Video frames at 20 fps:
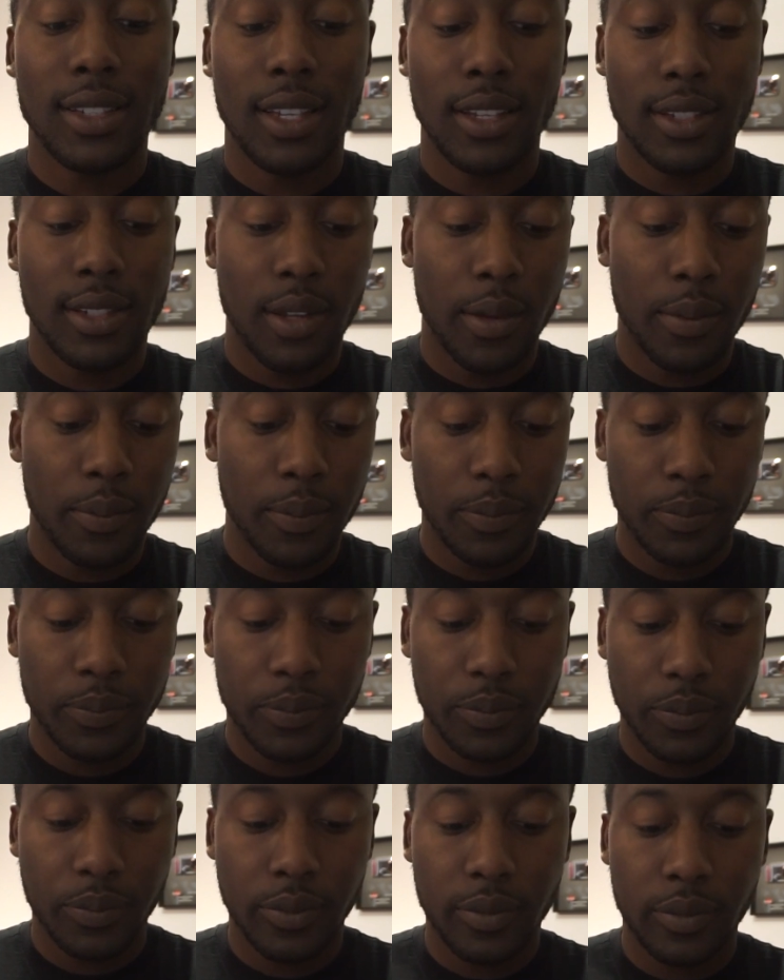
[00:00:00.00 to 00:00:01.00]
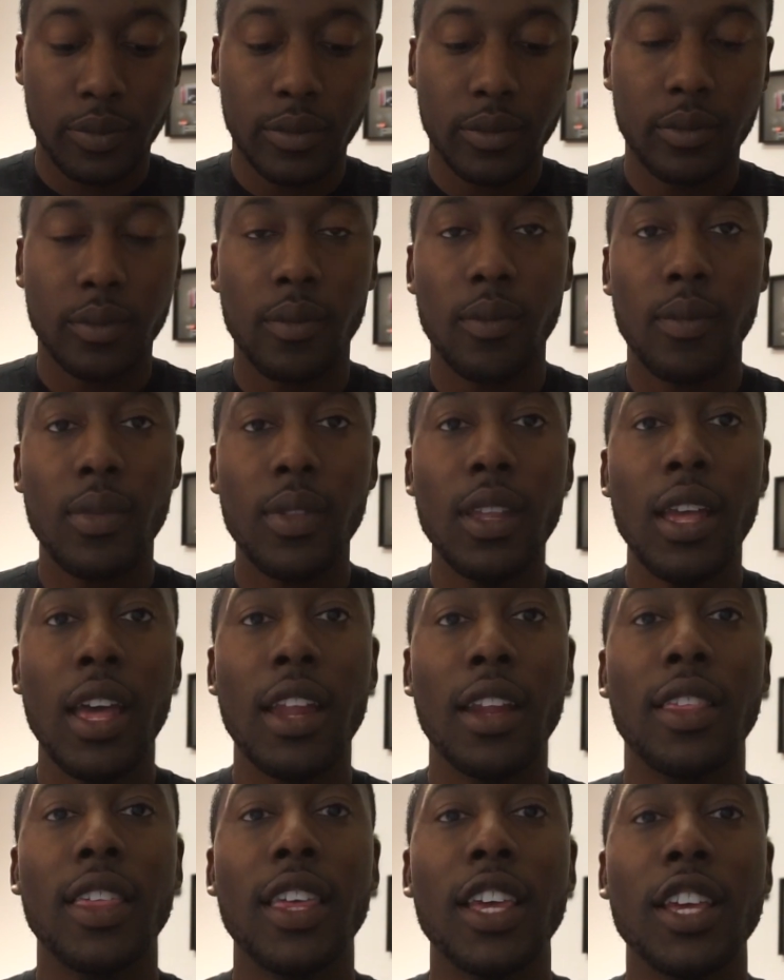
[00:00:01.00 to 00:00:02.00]
system.
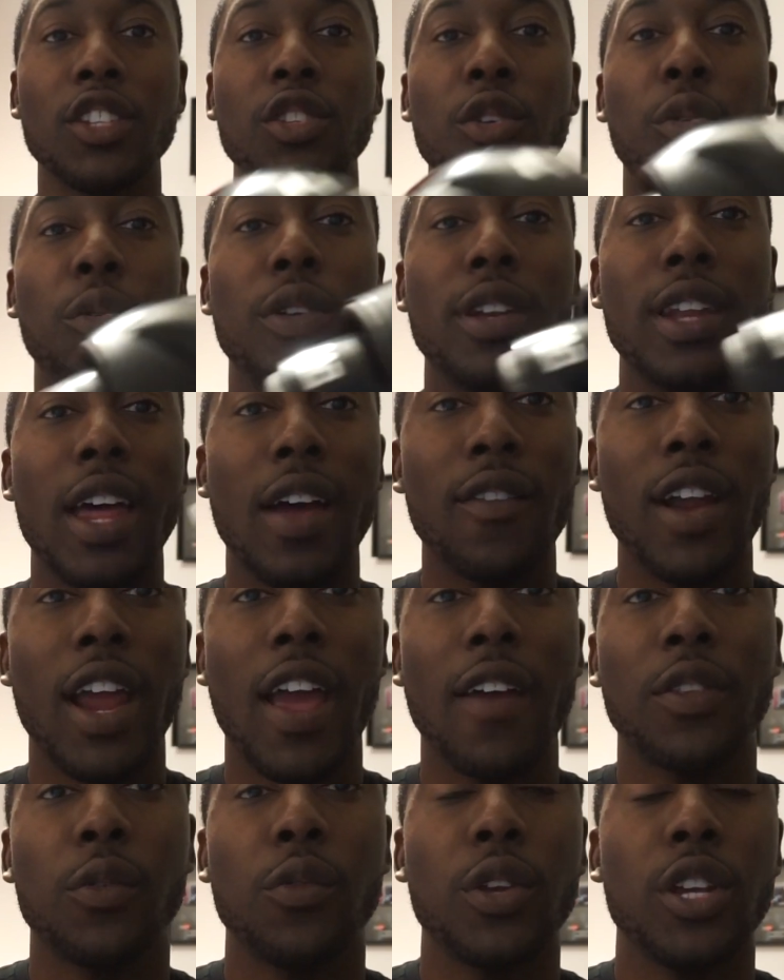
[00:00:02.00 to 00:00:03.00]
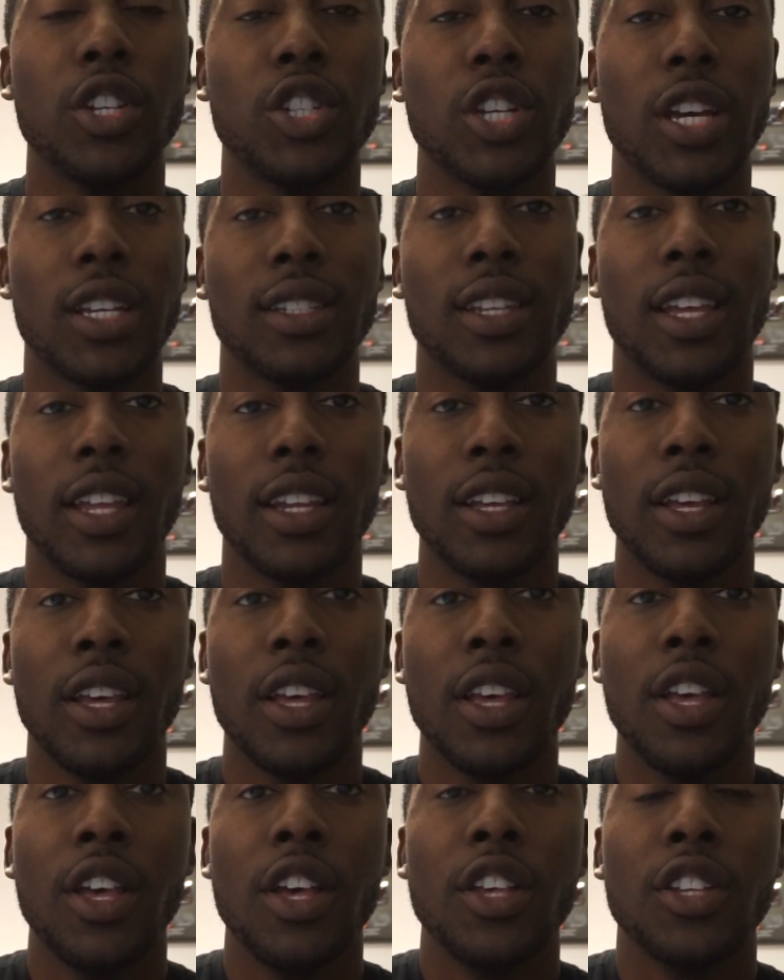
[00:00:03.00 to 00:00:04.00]
And the thing is, you'll never have to readjust it.
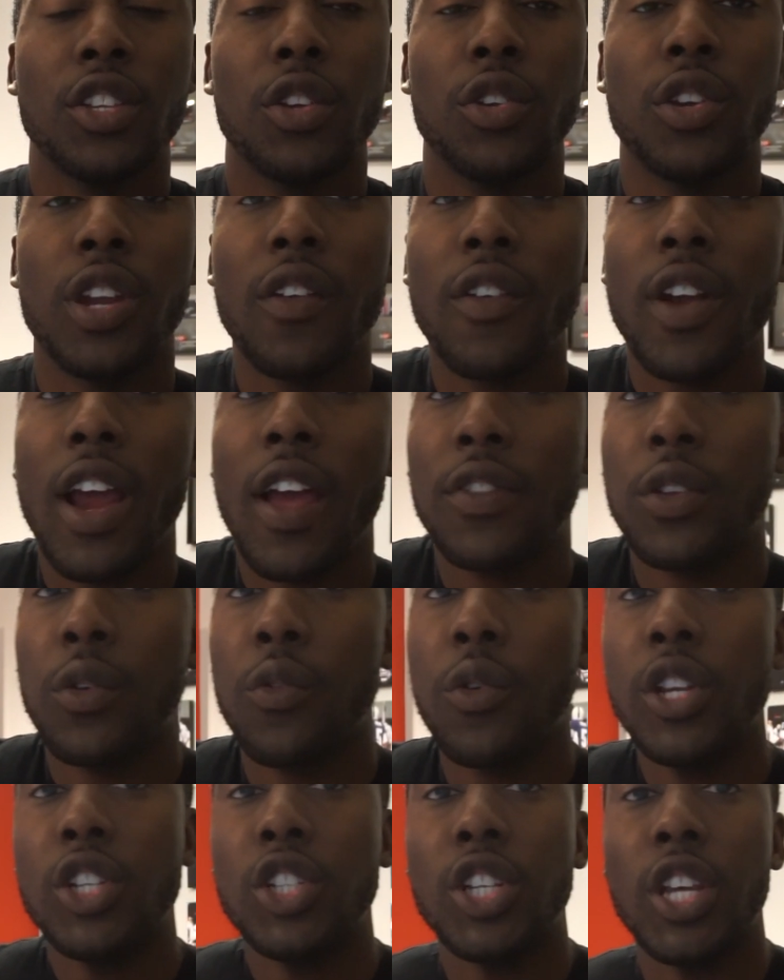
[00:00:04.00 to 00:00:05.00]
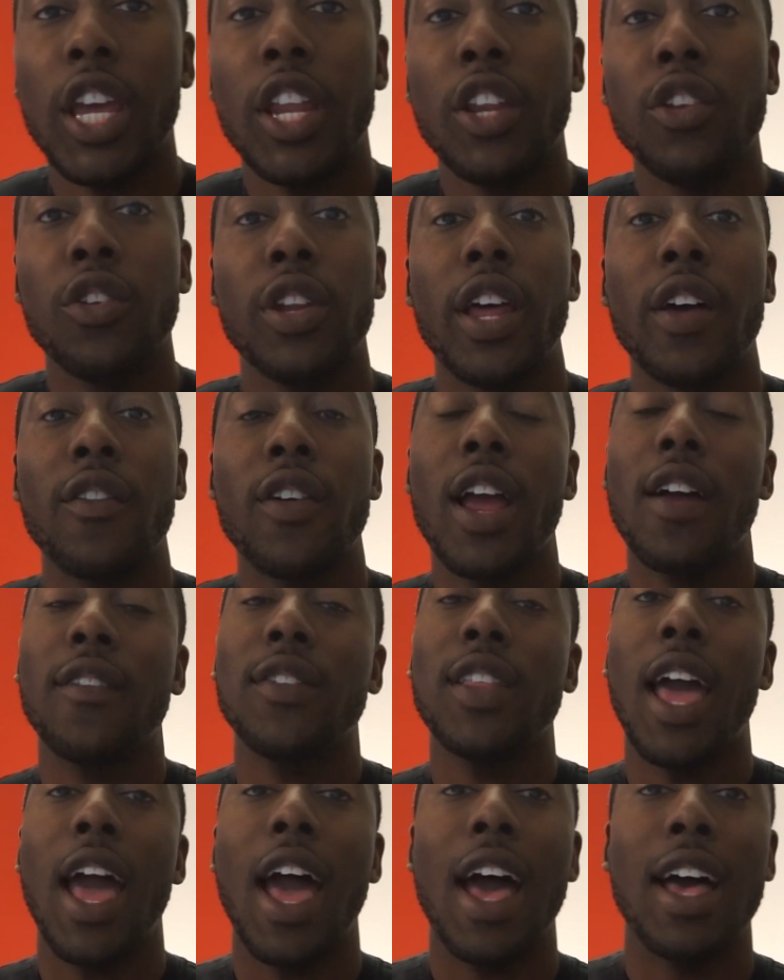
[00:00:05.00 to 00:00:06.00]
So you never have to reach in, you never have
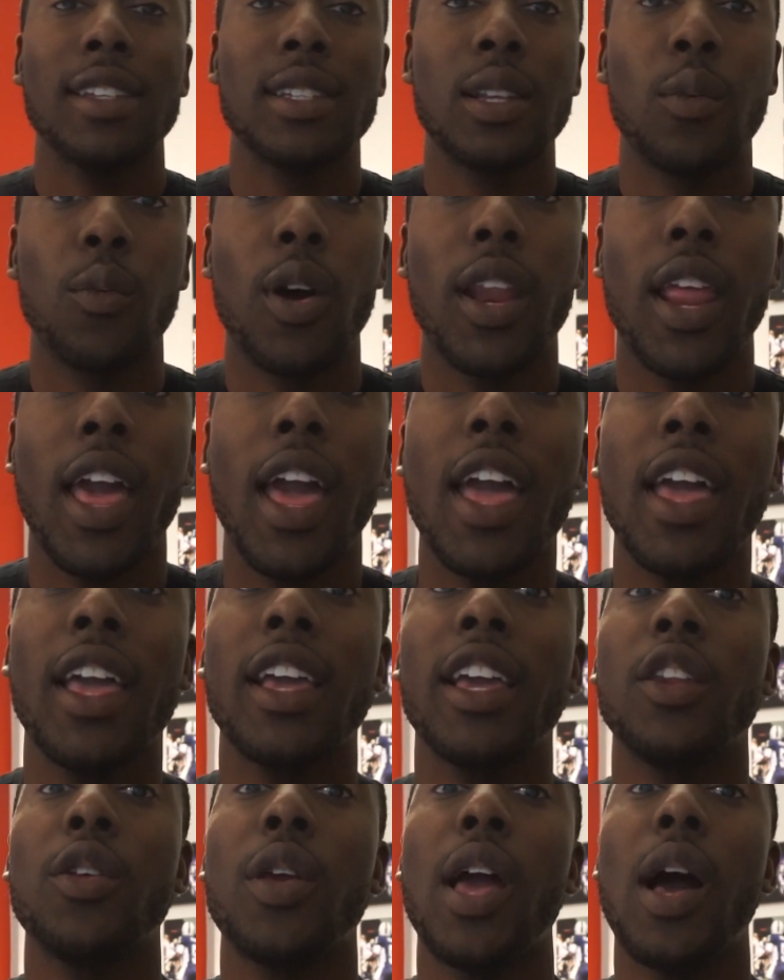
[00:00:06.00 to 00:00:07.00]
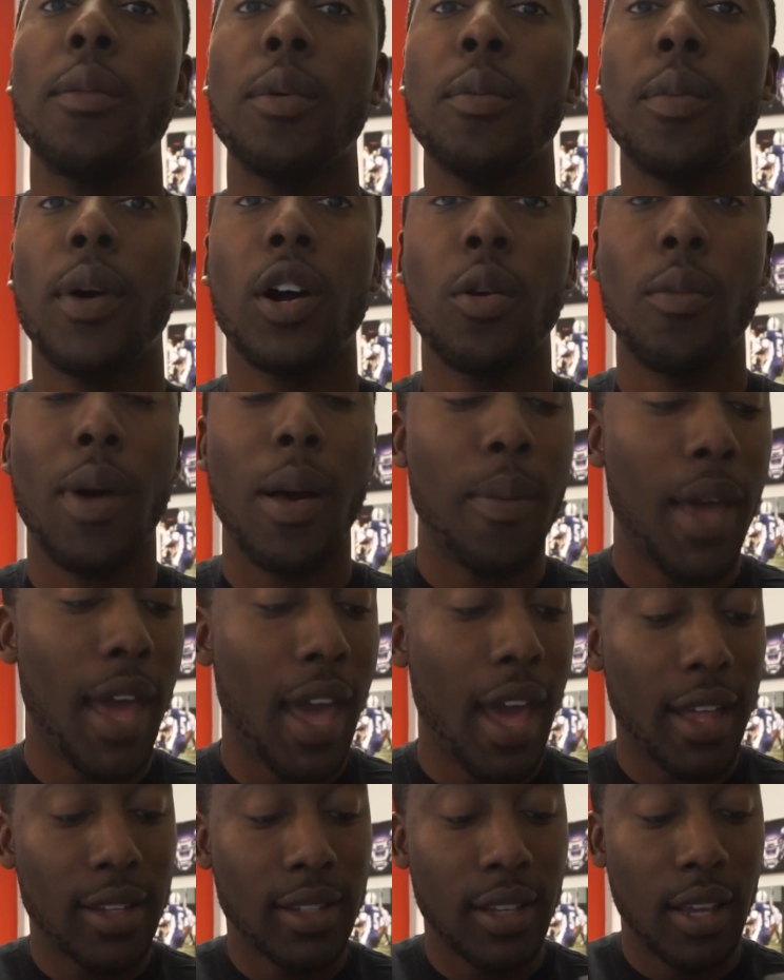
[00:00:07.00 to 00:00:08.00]
to ask someone, hey, can you help me buckle my
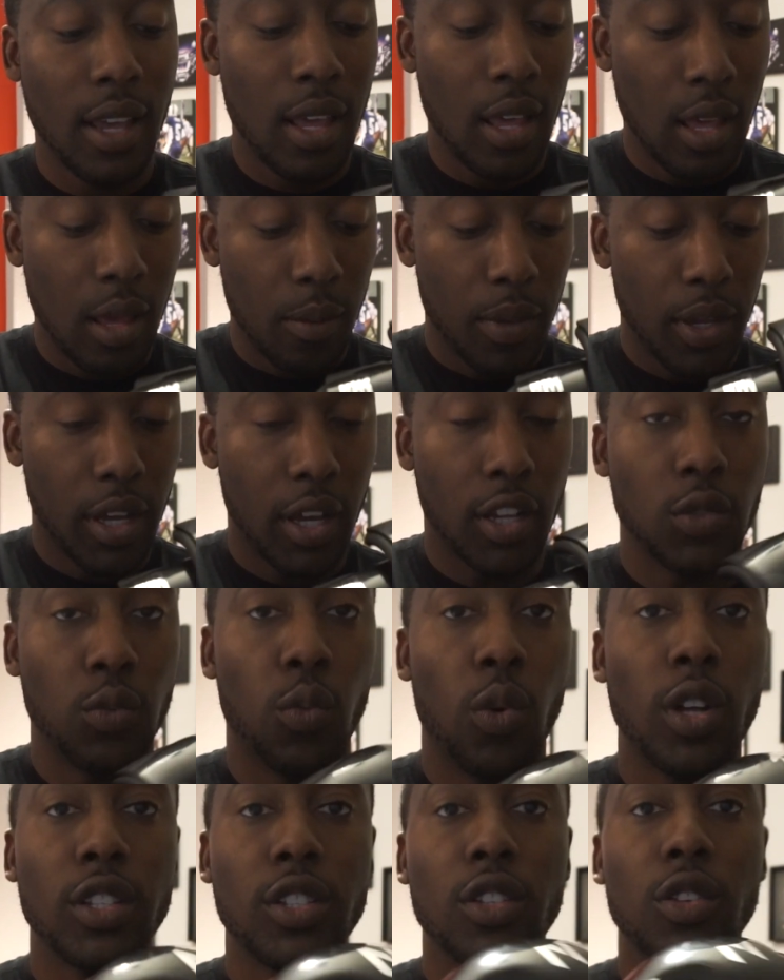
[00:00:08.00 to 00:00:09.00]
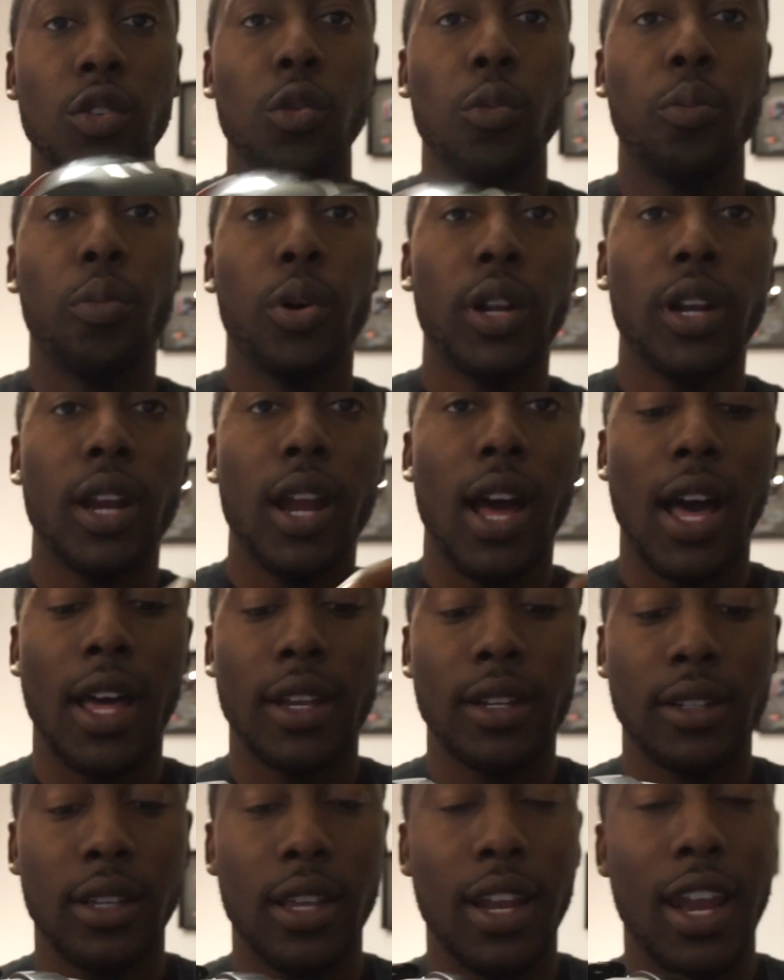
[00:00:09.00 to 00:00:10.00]
pads? Because once you put it
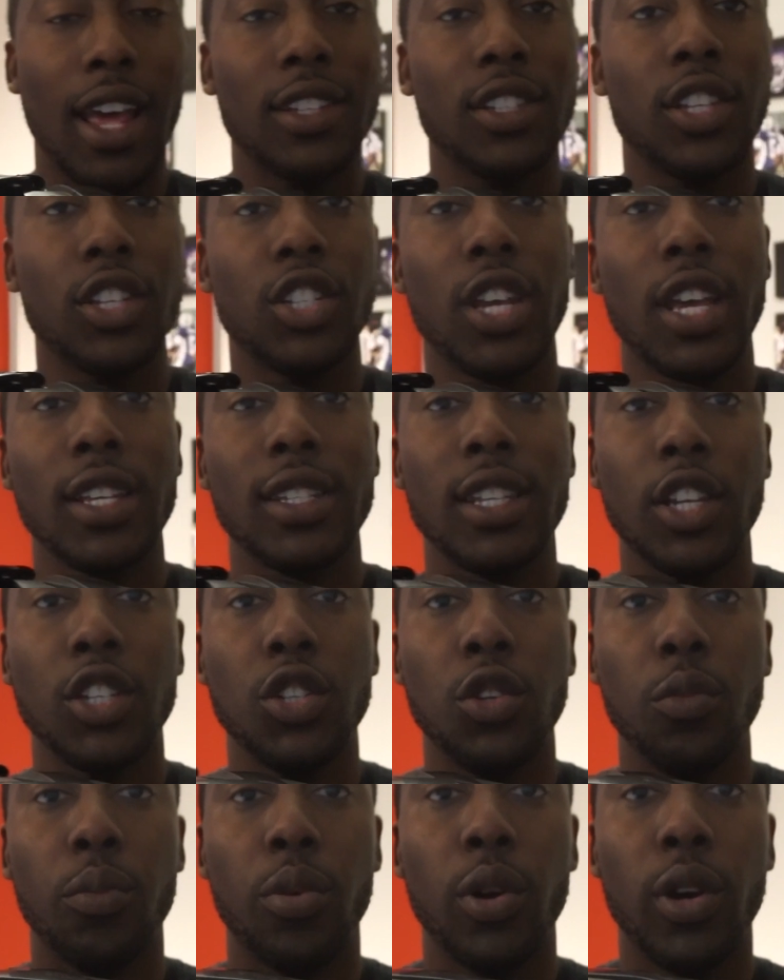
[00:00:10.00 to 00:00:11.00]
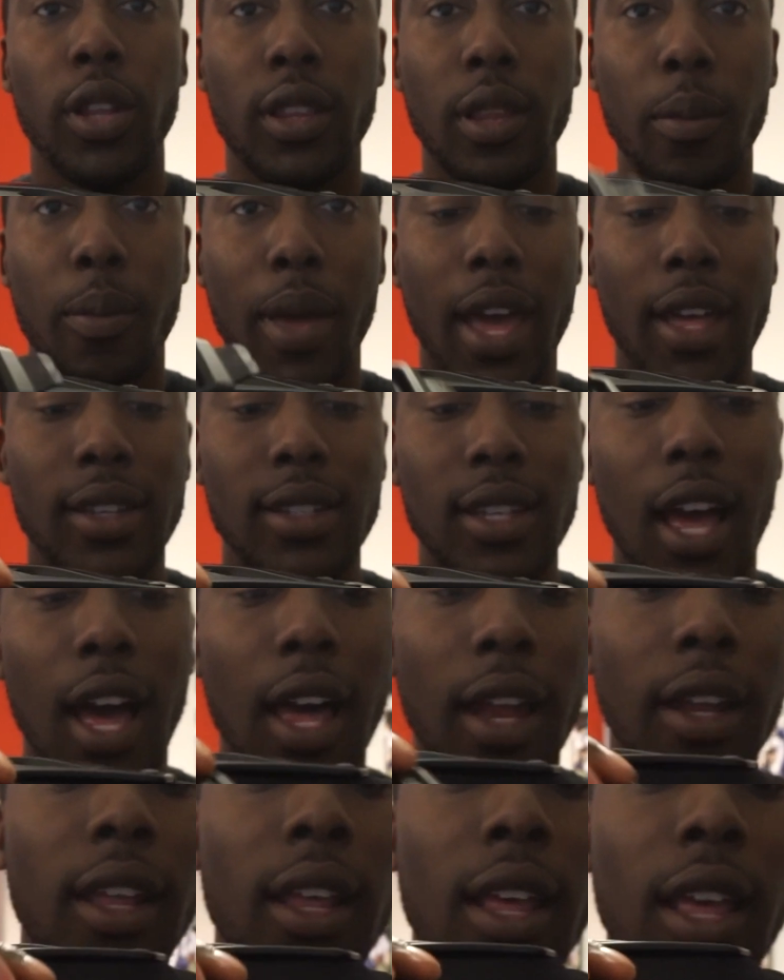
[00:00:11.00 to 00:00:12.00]
on, and I suggest that you put the pads
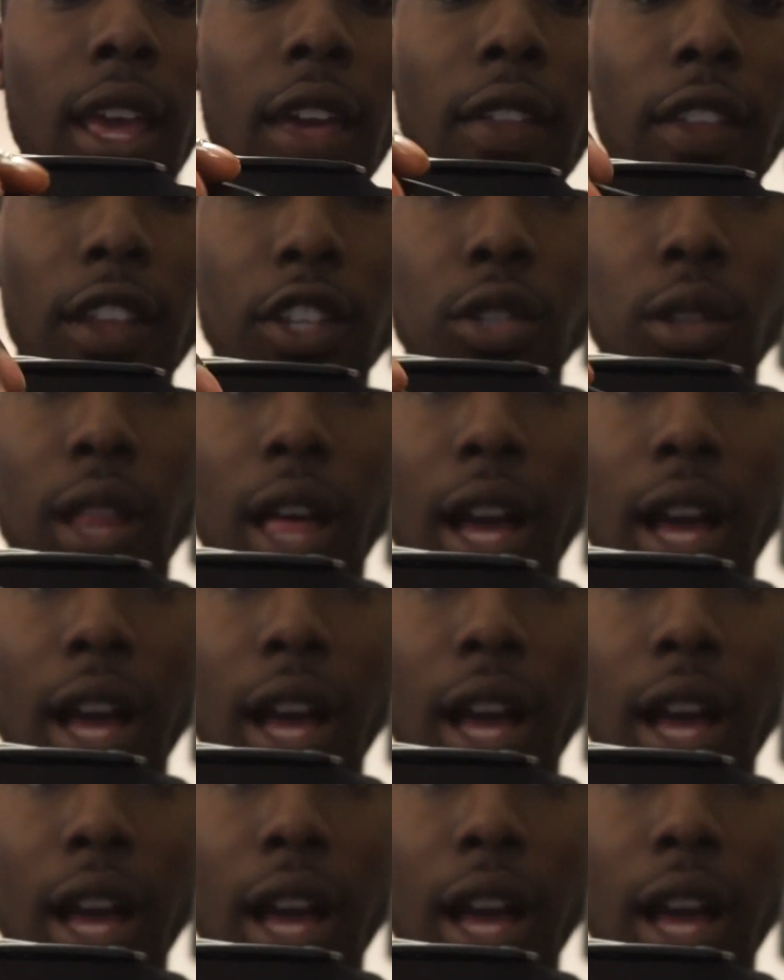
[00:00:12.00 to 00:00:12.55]
on and that you